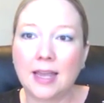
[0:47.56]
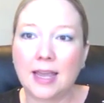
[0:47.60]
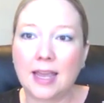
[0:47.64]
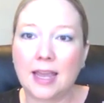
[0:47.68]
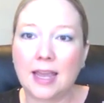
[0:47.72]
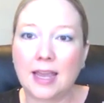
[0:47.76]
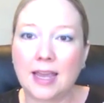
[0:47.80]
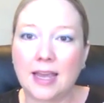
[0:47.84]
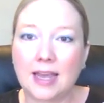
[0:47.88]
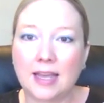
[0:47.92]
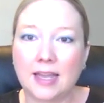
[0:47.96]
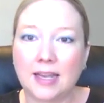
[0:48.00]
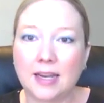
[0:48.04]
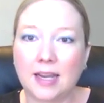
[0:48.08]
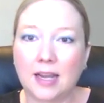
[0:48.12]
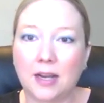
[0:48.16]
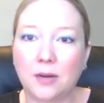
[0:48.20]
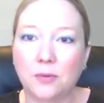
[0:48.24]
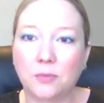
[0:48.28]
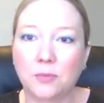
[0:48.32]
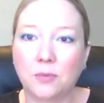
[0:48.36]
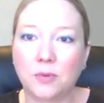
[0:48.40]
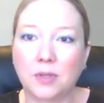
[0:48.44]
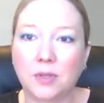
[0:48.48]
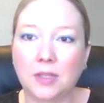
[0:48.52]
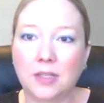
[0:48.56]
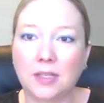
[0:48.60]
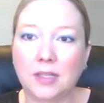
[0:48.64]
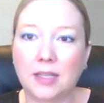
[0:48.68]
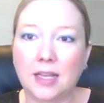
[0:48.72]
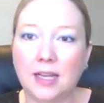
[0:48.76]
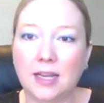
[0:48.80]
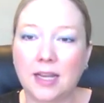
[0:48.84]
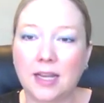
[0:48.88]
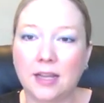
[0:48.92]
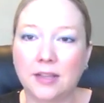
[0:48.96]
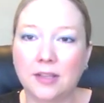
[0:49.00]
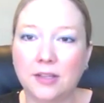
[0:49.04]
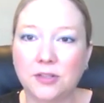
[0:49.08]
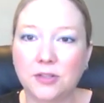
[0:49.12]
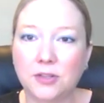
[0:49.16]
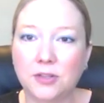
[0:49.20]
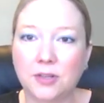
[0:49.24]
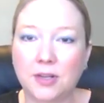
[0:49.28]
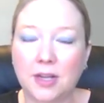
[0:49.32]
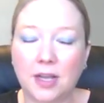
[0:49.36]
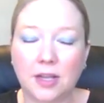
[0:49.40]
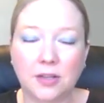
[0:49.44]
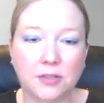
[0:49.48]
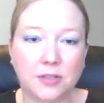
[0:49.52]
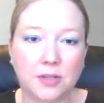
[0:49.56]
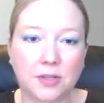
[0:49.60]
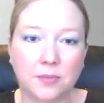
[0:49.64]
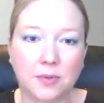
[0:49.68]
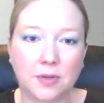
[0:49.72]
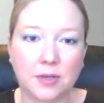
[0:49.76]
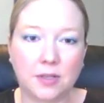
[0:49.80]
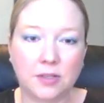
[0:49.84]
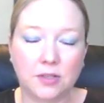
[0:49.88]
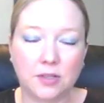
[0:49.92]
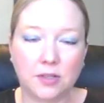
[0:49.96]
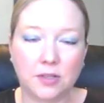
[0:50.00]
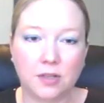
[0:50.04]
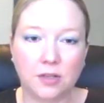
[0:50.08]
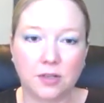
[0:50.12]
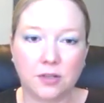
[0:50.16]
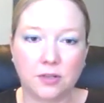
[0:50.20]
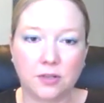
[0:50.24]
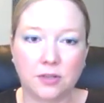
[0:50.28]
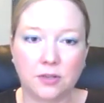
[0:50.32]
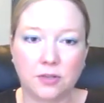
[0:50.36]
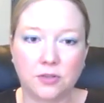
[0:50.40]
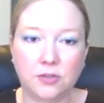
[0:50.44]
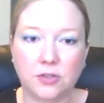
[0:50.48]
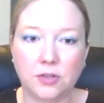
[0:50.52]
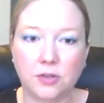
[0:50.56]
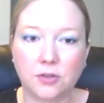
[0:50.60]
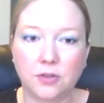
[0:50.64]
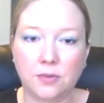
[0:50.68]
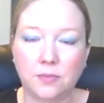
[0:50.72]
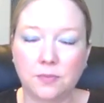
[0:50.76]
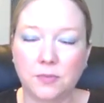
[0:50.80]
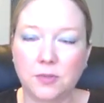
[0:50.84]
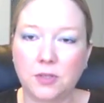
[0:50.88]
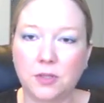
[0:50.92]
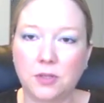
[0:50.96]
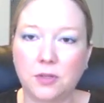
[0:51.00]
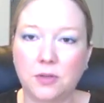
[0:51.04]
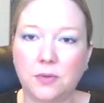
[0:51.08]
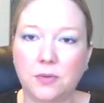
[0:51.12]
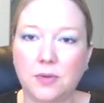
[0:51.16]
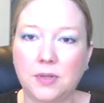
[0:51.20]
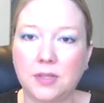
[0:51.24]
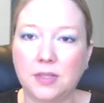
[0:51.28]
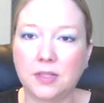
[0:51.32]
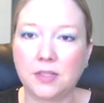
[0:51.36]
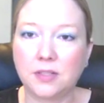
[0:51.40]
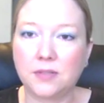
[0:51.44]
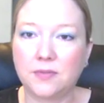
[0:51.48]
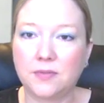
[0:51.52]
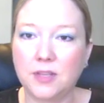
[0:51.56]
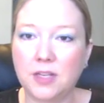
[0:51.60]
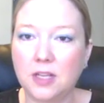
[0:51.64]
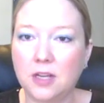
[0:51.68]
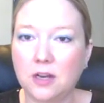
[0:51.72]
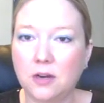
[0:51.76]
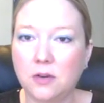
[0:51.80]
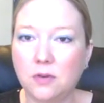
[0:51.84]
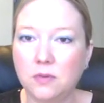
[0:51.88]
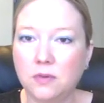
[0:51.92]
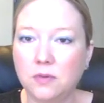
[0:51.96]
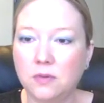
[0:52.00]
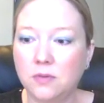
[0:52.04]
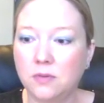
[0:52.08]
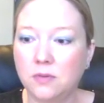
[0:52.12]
and I really like how they turned out. So I wanted to show them to you in this video.